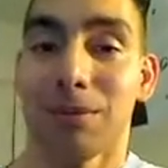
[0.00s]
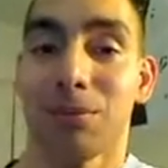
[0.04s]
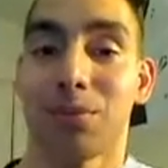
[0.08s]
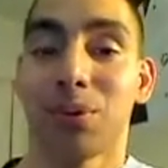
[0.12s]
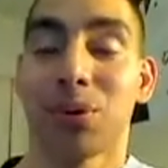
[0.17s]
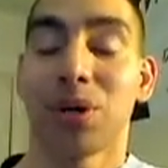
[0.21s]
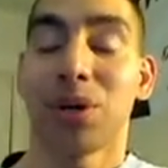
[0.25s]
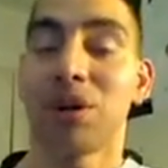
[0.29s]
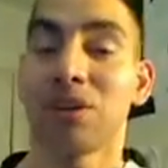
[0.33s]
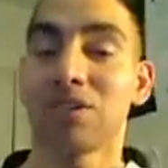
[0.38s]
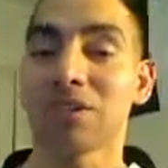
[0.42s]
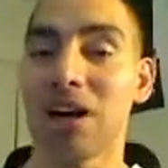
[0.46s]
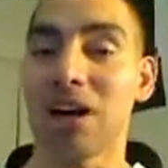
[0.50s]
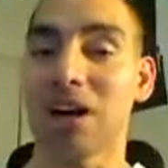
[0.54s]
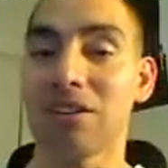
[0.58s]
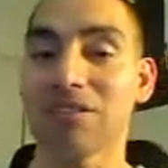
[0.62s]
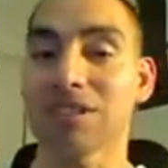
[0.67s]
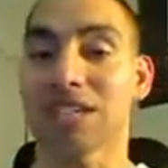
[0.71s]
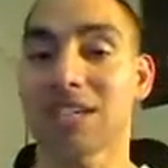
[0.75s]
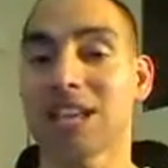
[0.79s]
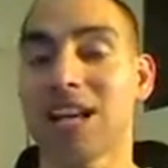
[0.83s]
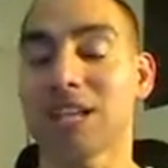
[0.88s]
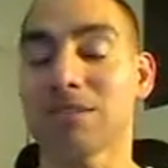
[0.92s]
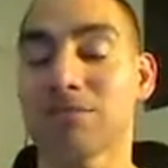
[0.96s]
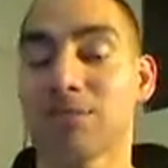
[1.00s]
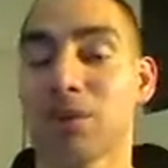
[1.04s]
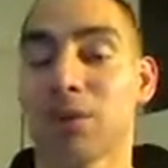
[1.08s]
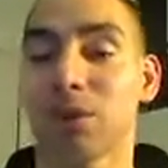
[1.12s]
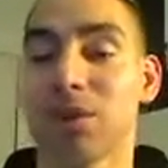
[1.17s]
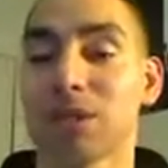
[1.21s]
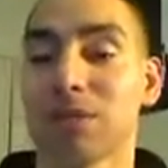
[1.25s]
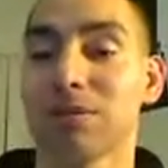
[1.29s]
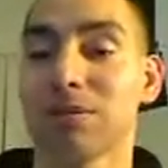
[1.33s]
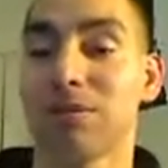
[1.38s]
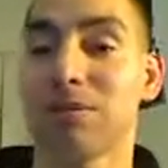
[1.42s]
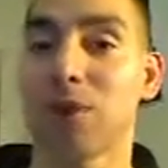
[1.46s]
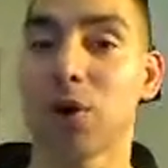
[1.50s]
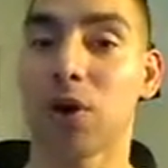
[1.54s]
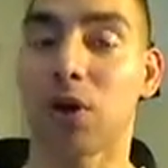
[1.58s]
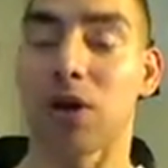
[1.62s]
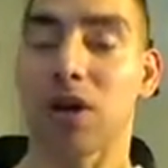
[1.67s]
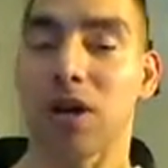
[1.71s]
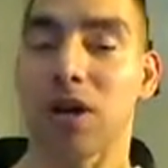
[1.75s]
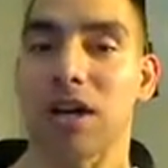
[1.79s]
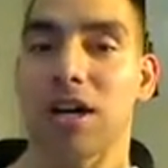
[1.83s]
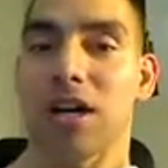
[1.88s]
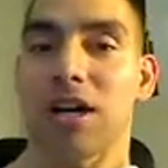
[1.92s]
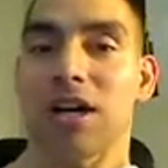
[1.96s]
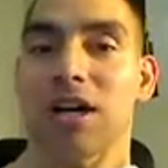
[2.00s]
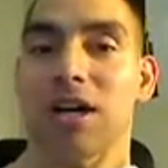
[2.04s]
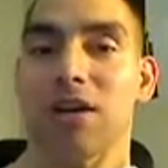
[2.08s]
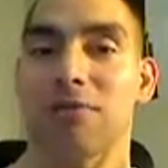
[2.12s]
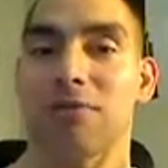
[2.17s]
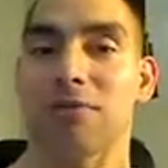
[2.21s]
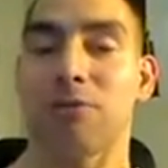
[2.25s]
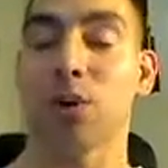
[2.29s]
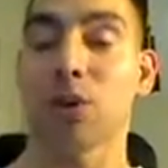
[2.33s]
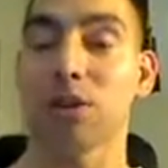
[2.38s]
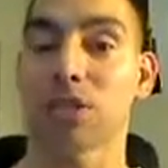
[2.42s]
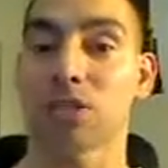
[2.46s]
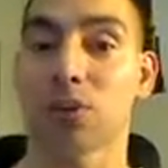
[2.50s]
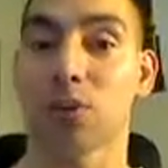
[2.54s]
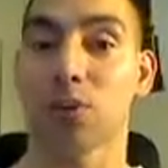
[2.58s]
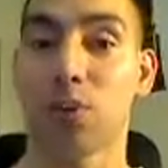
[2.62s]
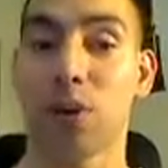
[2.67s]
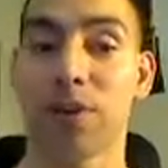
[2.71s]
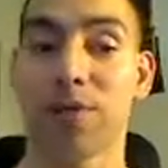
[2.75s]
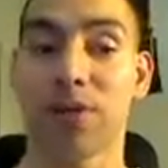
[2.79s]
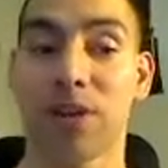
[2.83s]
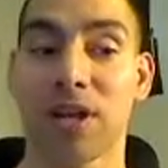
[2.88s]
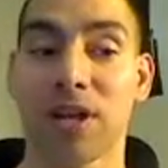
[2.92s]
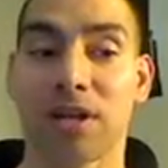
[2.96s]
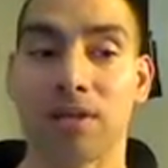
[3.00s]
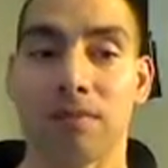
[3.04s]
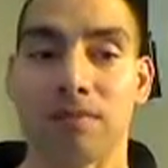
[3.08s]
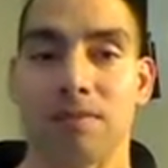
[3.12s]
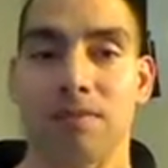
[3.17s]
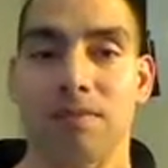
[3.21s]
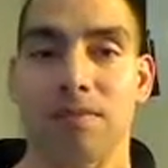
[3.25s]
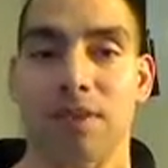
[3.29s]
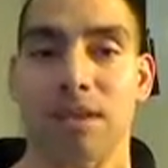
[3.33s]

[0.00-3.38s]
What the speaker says: Brills, obviously last minute replacement for Forrest Griffin.